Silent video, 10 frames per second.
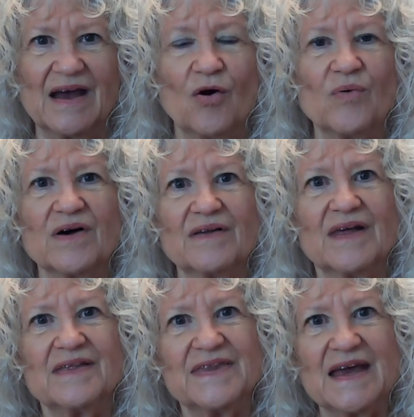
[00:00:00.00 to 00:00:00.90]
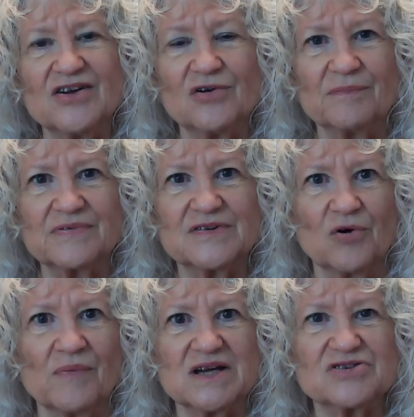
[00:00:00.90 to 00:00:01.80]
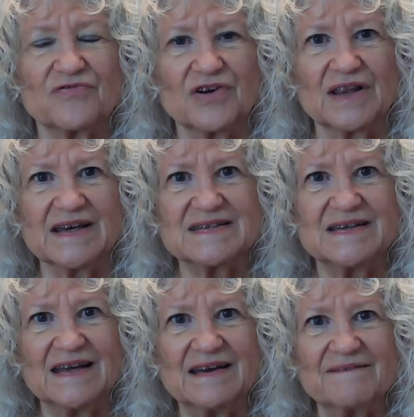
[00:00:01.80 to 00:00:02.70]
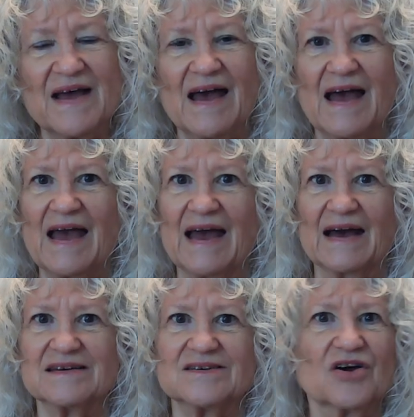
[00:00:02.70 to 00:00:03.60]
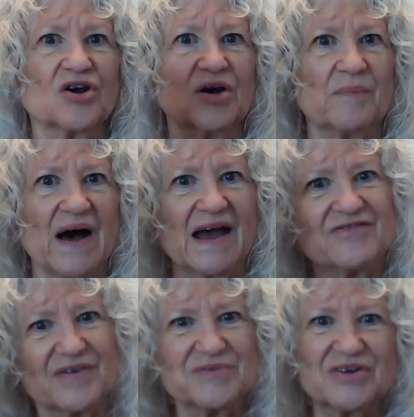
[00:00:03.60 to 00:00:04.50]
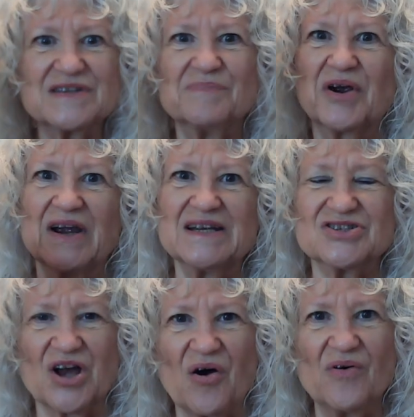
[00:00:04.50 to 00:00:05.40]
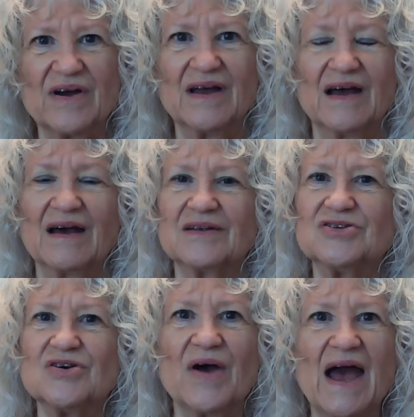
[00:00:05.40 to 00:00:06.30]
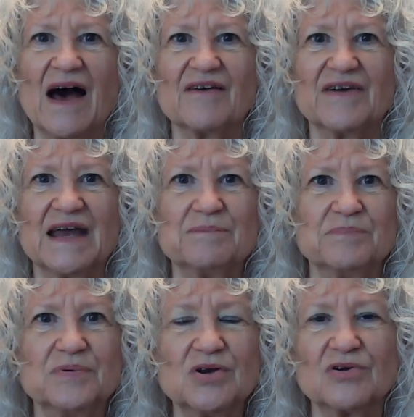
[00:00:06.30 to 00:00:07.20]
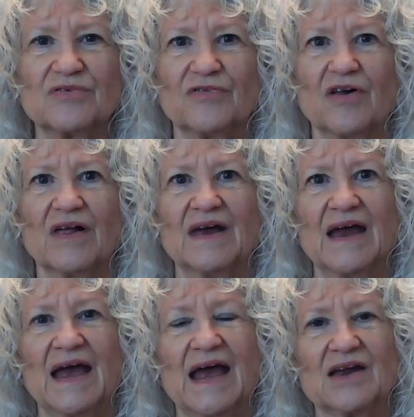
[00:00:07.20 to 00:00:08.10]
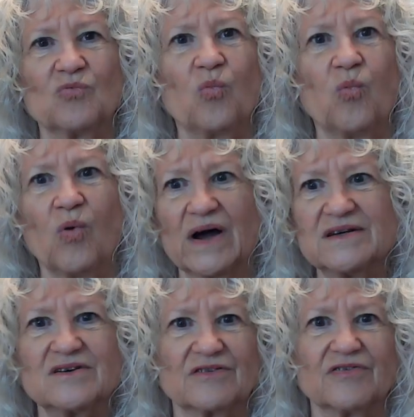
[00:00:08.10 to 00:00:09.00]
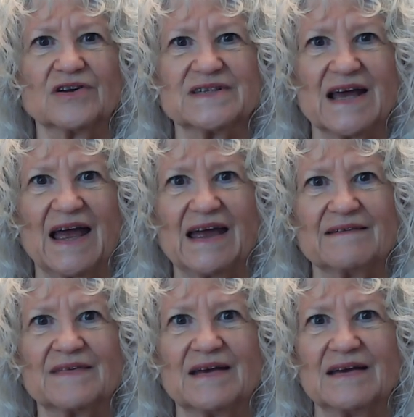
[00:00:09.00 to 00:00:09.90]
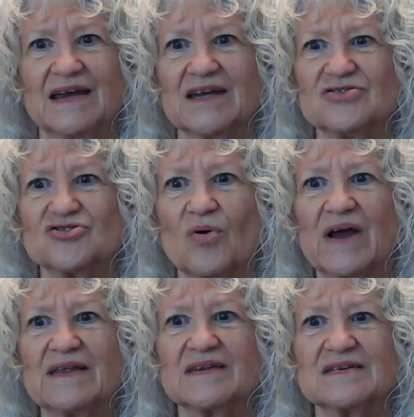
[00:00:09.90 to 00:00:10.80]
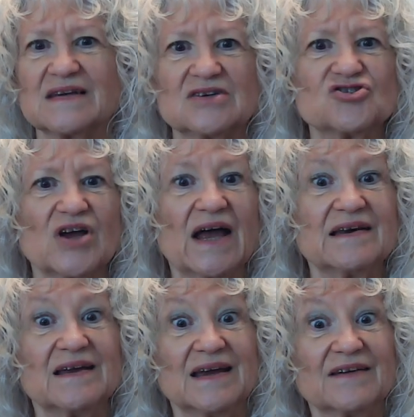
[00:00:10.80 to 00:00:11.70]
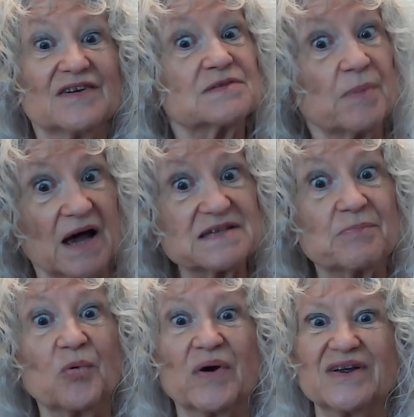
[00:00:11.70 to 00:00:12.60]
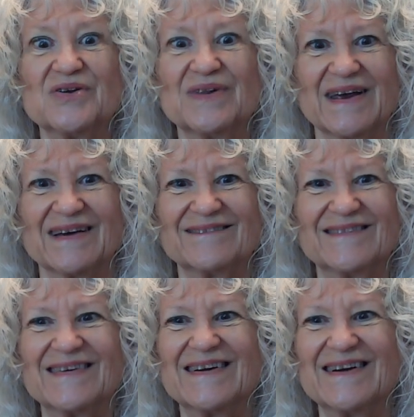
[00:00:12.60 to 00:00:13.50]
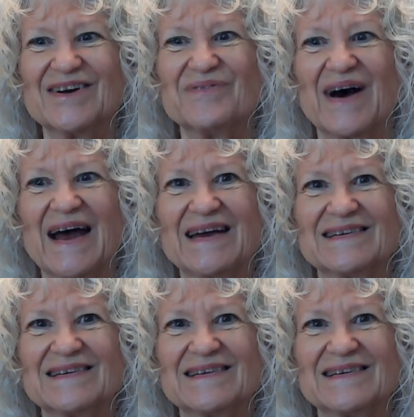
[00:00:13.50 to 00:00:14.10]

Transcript: Well, thank you so much for listening, and goodbye from Nurse Mary Jo. Do have a beautiful and wonderful day, enjoying the sunshine, if it's possible, where you live. Goodbye.